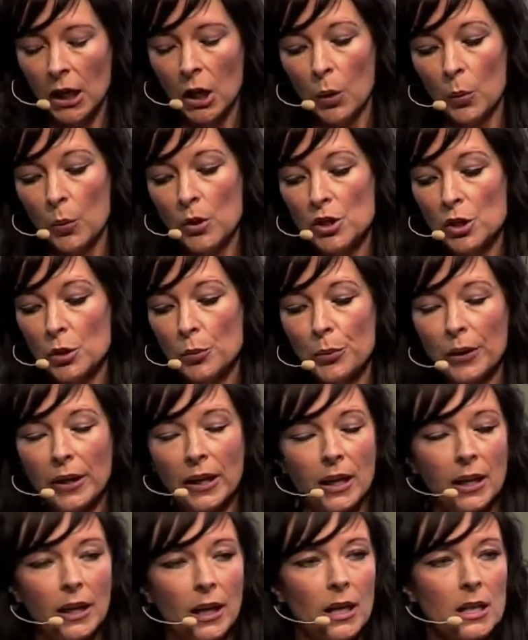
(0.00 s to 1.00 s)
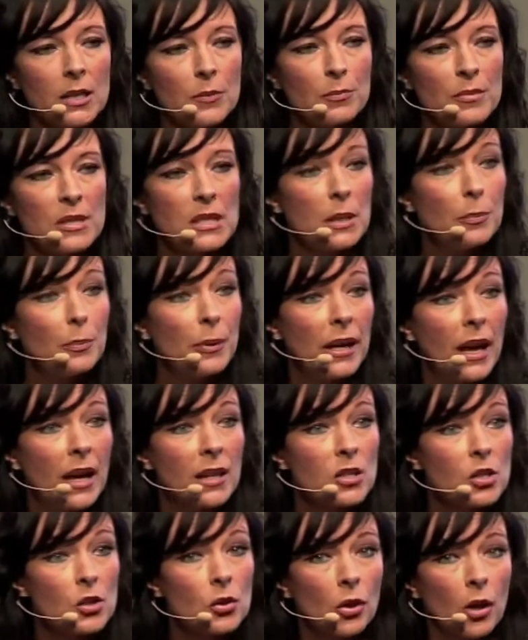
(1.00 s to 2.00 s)
We do bring in our
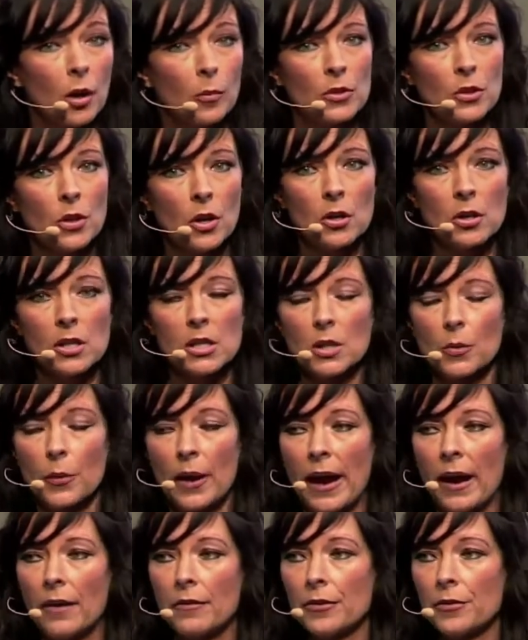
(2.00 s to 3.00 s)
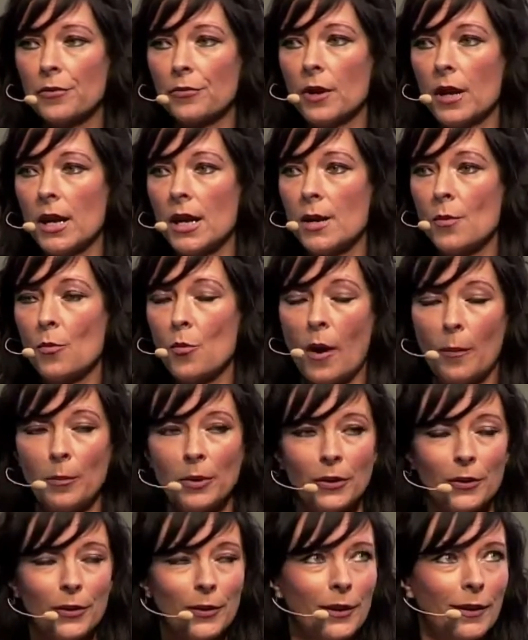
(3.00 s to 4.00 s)
CPS trauma dogs, so we have 3,
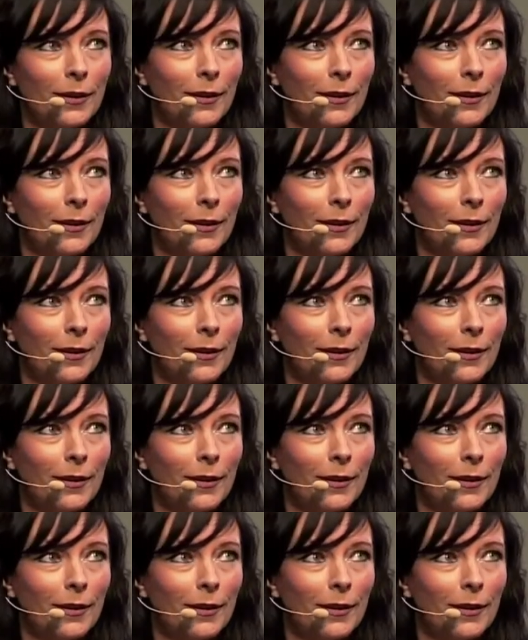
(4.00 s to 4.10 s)
Weber,